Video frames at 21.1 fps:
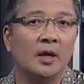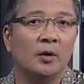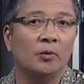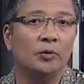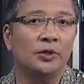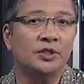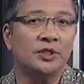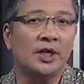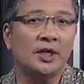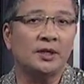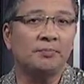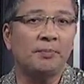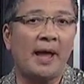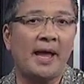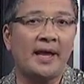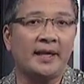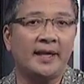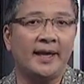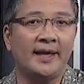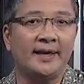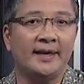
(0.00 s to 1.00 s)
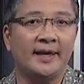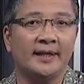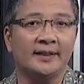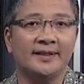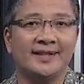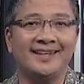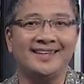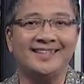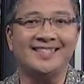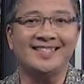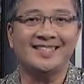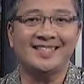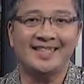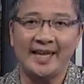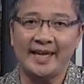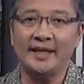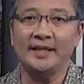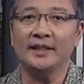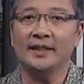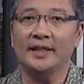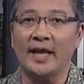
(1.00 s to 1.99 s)
We checked back in at the
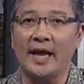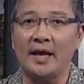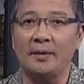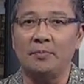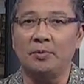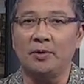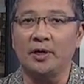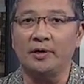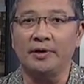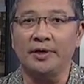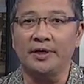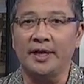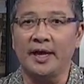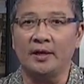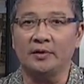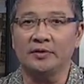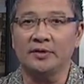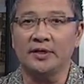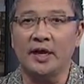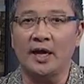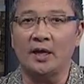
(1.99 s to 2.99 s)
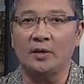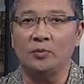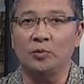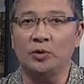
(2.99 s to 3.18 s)
state library downtown,